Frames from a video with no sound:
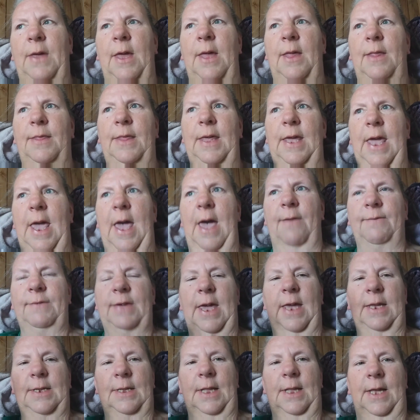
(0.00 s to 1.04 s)
they have
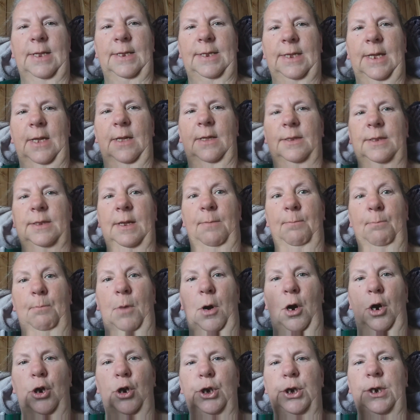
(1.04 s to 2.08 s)
case lot sales in
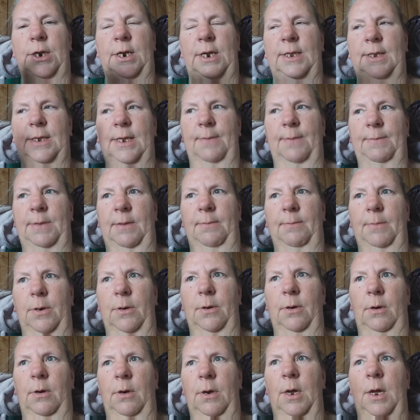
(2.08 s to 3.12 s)
March and
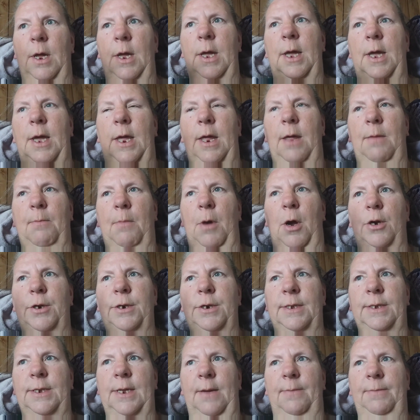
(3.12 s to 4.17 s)
September. In
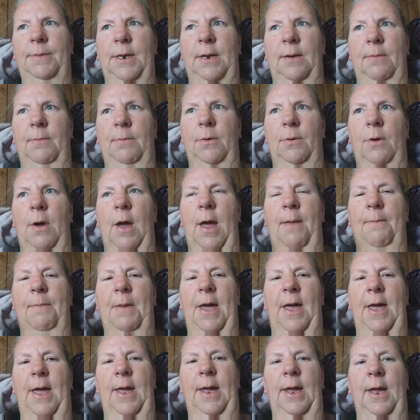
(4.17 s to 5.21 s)
March and September, I
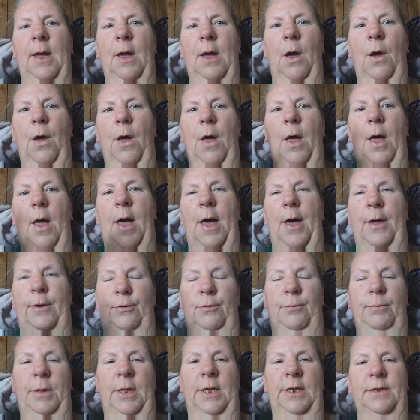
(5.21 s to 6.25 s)
buy
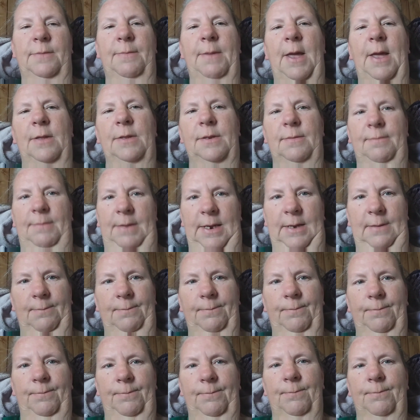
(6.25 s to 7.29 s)
100 plus pounds meat
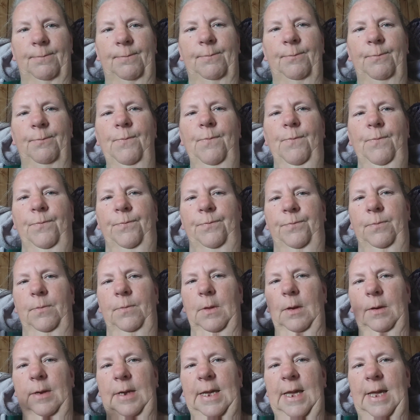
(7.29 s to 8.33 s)

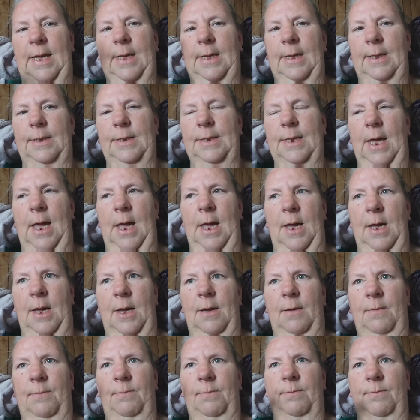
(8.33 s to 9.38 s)
because
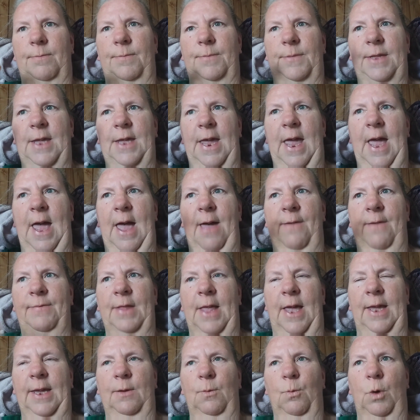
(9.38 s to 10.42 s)
they have
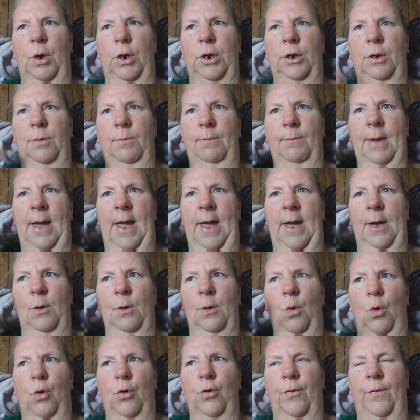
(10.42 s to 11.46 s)
like where you can buy a
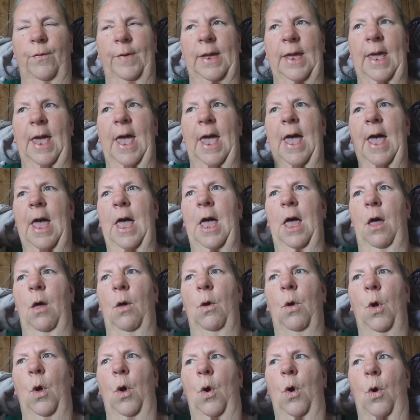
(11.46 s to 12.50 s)
quarter of a cow,
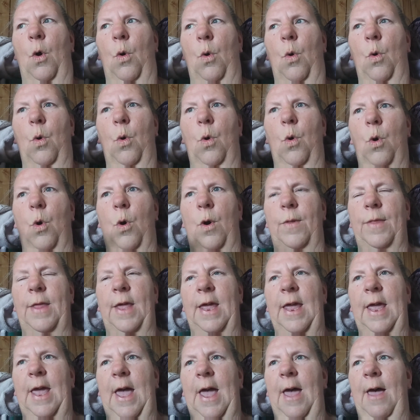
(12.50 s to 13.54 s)
or
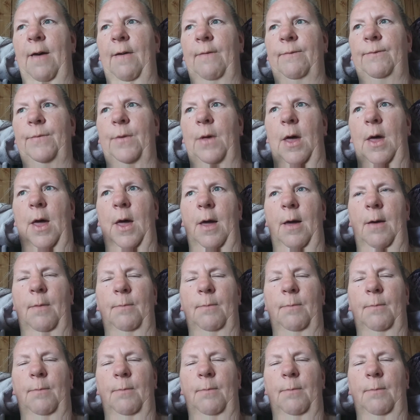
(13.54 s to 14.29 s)
they have a